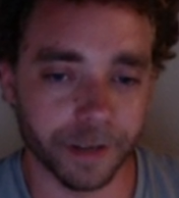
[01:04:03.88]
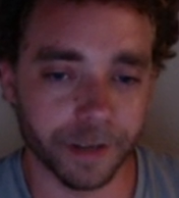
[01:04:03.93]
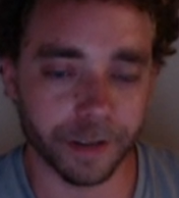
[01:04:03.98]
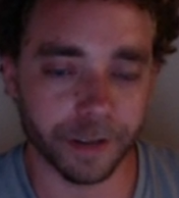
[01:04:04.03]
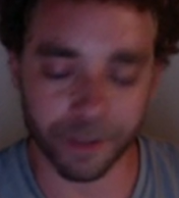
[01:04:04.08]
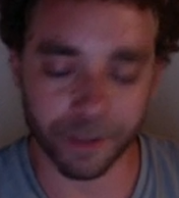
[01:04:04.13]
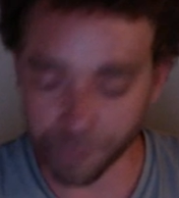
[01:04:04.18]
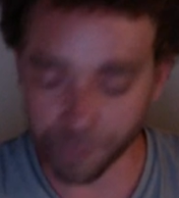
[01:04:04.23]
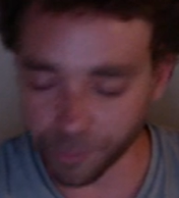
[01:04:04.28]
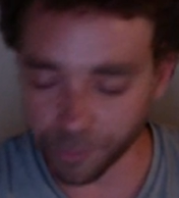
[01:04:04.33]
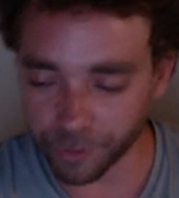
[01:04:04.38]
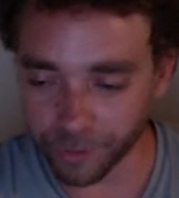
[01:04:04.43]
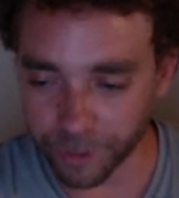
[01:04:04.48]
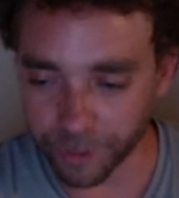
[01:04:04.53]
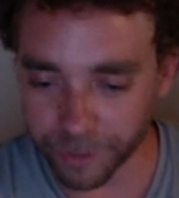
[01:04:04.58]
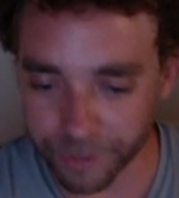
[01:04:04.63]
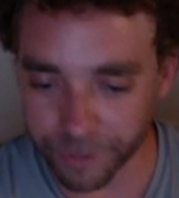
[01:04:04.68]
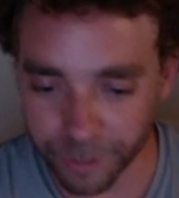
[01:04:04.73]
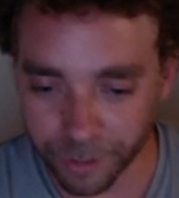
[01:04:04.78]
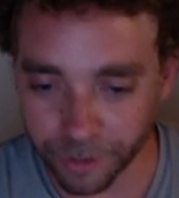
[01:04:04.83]

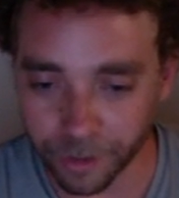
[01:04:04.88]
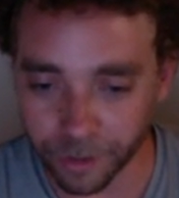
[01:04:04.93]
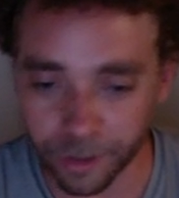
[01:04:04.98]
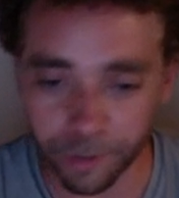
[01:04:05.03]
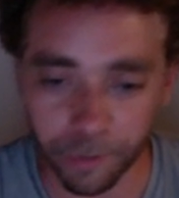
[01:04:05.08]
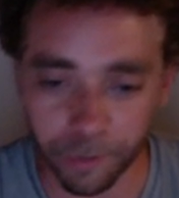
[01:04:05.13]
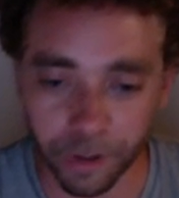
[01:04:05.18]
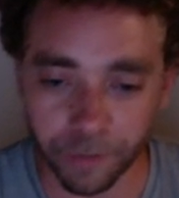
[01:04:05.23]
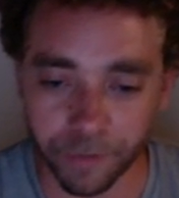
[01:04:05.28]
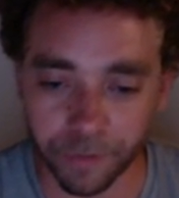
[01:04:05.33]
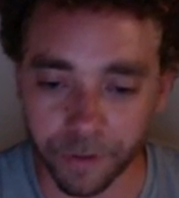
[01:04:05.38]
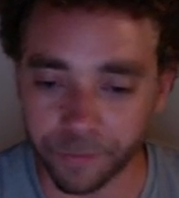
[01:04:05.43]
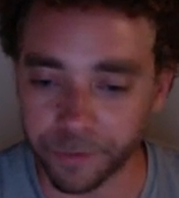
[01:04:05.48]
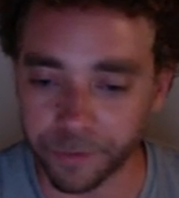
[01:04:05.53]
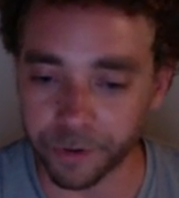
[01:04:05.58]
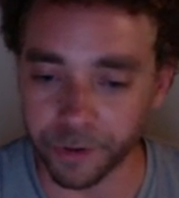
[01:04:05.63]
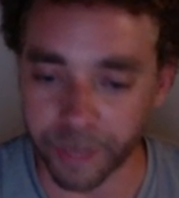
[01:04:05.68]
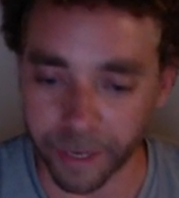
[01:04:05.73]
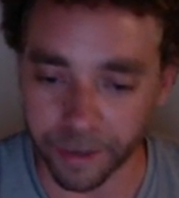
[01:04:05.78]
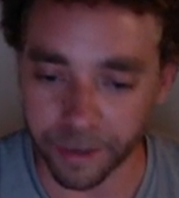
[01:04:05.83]
if
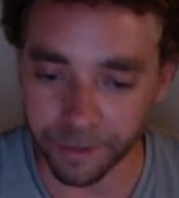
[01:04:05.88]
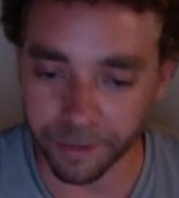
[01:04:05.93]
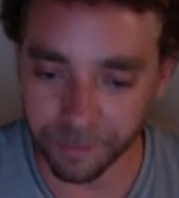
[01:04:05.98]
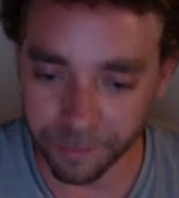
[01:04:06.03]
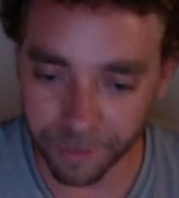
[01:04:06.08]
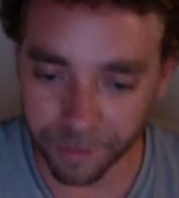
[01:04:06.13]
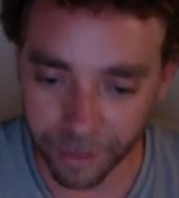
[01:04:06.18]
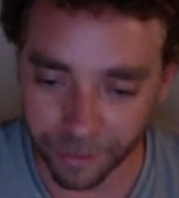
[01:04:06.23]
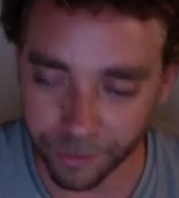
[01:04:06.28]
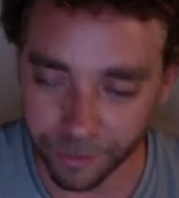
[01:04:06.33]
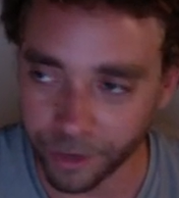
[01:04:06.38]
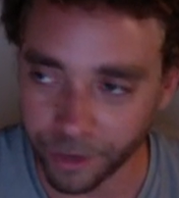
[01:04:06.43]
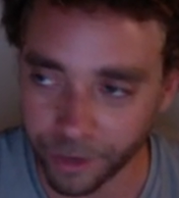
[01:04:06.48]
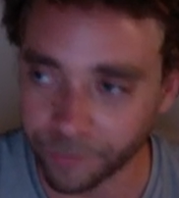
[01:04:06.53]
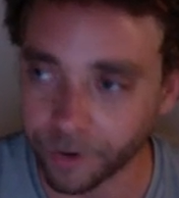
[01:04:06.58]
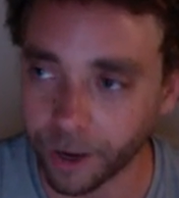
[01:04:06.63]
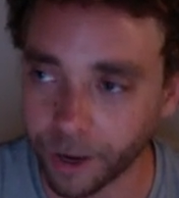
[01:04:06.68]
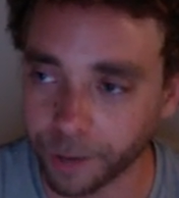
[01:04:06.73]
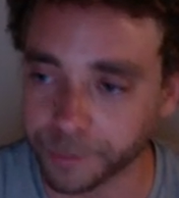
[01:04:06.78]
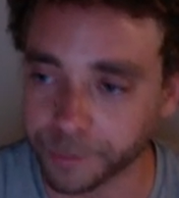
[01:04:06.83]
you're a kid and then you have
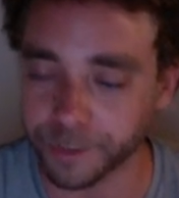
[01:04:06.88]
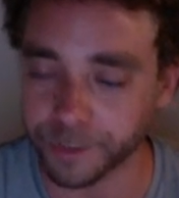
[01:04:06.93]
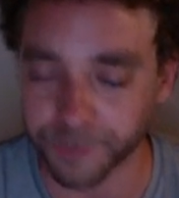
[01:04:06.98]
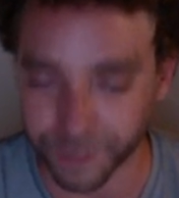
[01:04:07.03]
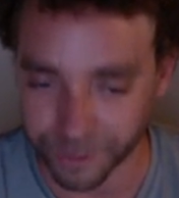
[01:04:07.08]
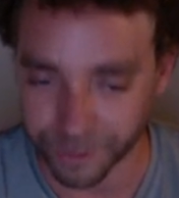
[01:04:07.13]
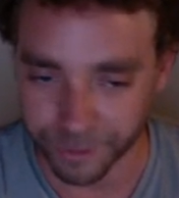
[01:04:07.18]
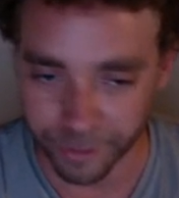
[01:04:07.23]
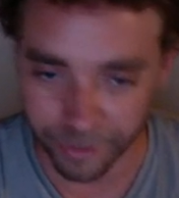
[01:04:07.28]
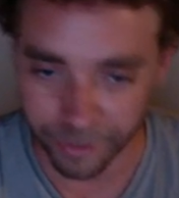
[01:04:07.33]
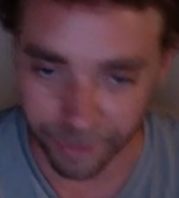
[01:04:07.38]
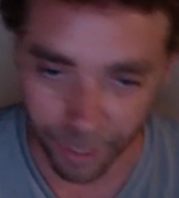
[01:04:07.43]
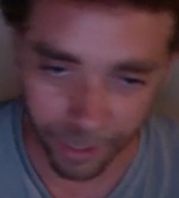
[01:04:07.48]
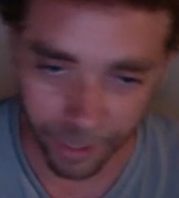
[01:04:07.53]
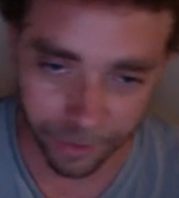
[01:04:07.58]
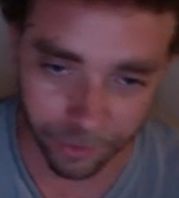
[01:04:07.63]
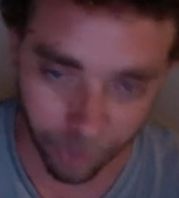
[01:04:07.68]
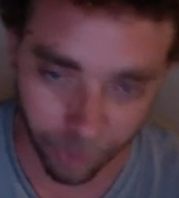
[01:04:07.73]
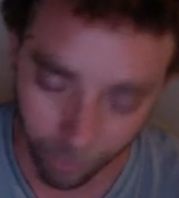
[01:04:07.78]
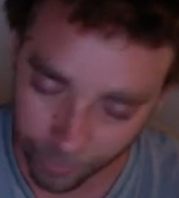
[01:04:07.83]
an option of just
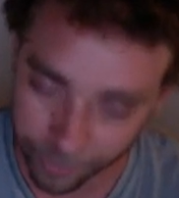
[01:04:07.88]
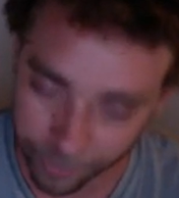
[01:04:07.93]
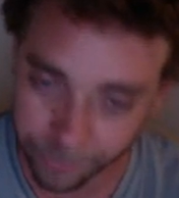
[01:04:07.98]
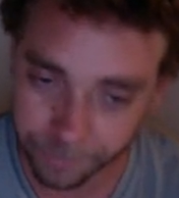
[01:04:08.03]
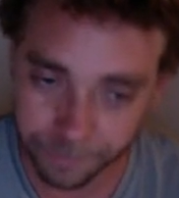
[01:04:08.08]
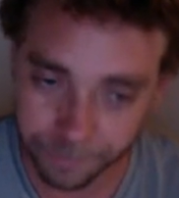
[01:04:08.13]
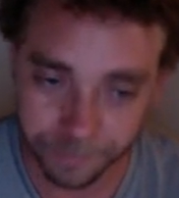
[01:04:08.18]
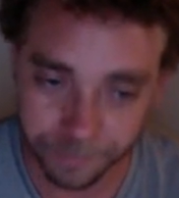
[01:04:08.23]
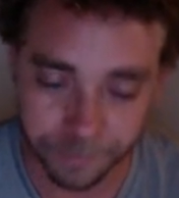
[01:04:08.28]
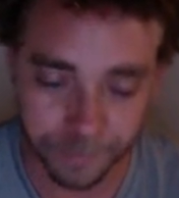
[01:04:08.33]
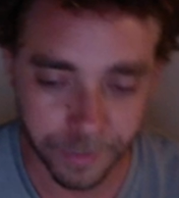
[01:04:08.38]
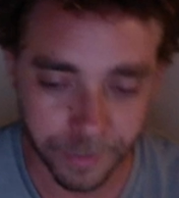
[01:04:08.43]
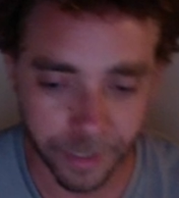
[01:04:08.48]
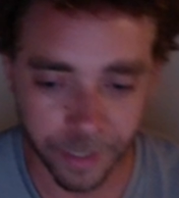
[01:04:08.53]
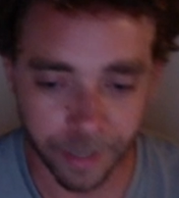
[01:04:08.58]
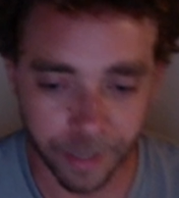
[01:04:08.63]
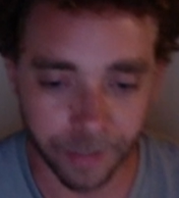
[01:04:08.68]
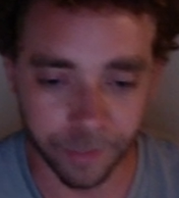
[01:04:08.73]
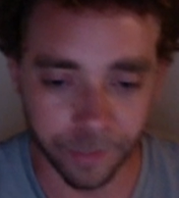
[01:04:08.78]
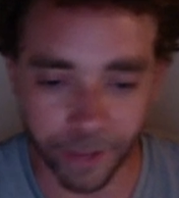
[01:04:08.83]
not going,
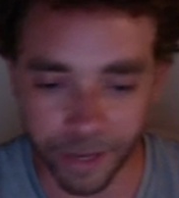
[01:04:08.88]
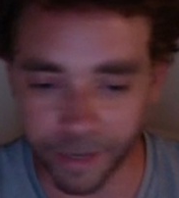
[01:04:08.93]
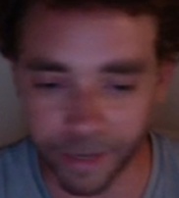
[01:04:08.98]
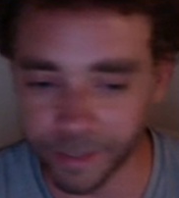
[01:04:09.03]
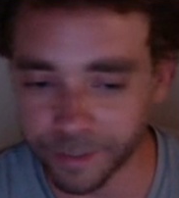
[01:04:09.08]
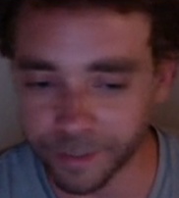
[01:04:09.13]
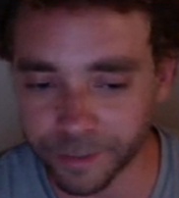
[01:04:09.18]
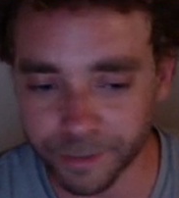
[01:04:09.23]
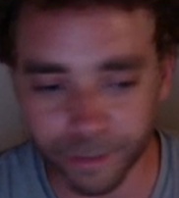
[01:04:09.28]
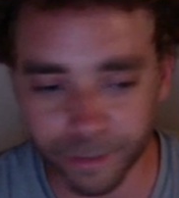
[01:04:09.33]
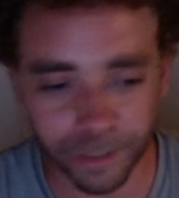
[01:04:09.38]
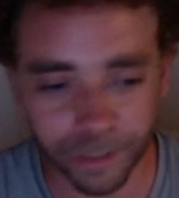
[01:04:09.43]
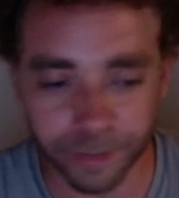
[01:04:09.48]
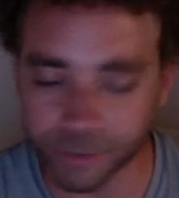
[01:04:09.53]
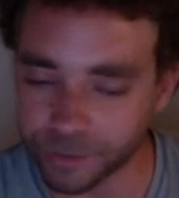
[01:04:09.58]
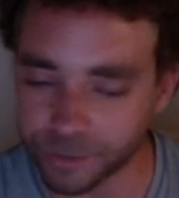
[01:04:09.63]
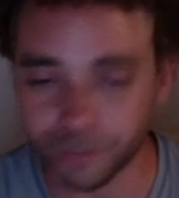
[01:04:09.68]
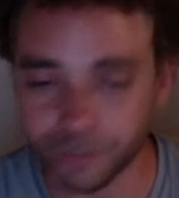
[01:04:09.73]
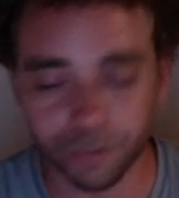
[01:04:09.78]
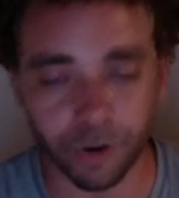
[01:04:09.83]
that is
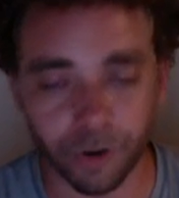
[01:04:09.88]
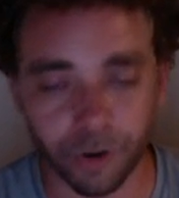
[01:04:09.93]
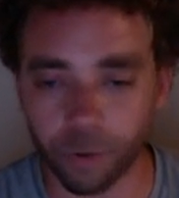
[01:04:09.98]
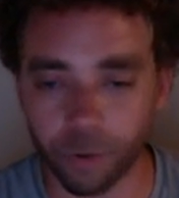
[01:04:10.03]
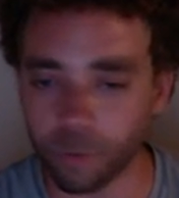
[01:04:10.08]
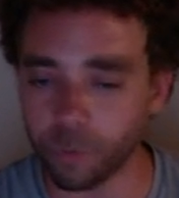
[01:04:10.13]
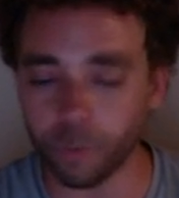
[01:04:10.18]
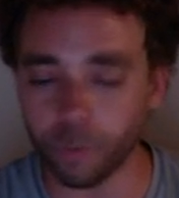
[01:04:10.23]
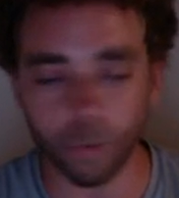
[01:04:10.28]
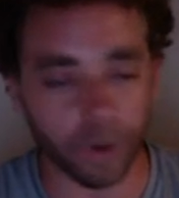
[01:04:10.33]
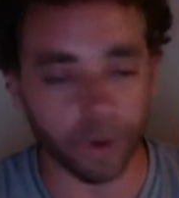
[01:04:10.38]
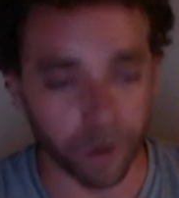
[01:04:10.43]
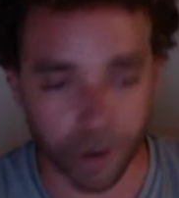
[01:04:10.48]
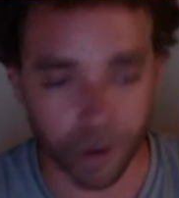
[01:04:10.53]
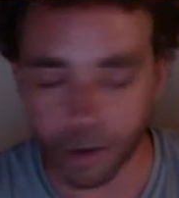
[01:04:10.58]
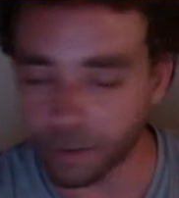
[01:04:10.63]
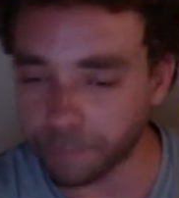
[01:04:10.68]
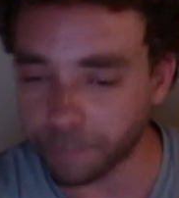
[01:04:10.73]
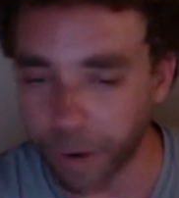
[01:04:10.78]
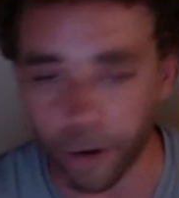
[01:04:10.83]
so
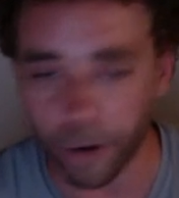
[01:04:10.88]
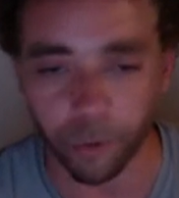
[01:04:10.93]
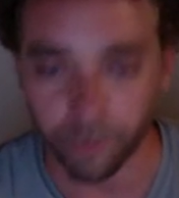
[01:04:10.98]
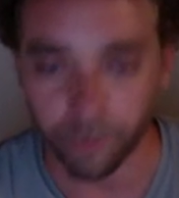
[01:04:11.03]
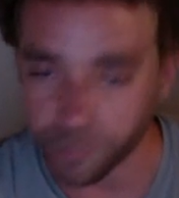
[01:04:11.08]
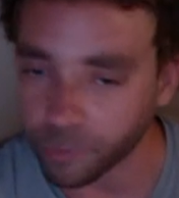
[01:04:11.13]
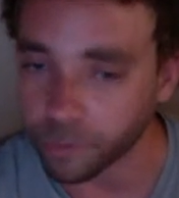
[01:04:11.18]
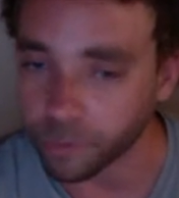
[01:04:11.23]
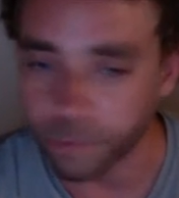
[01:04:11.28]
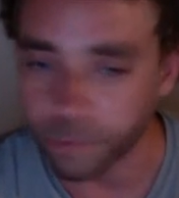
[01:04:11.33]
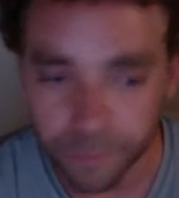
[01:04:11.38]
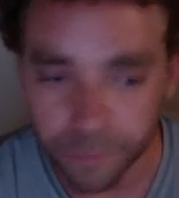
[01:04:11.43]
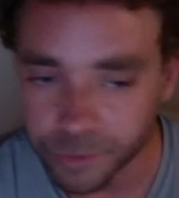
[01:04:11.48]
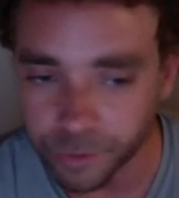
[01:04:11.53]
powerful.